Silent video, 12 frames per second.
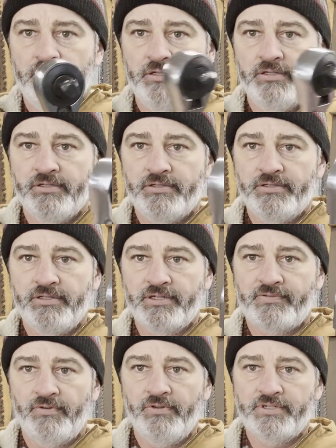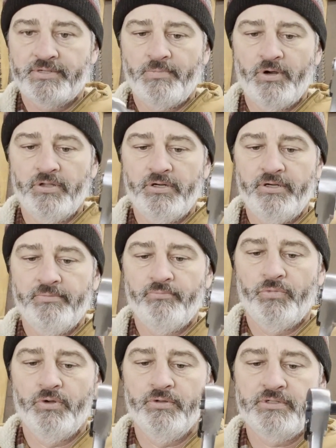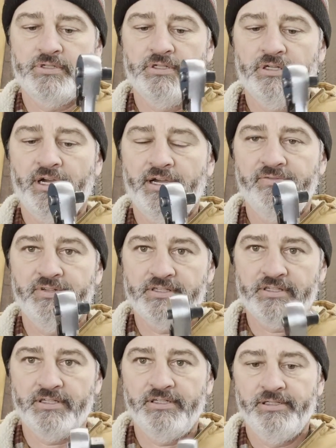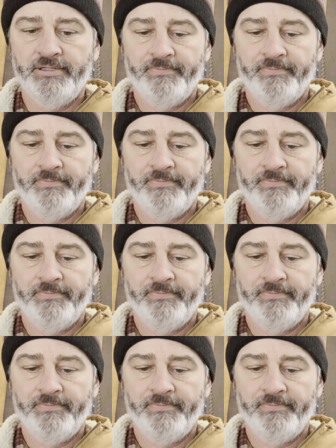This is just for the smaller bolts, obviously.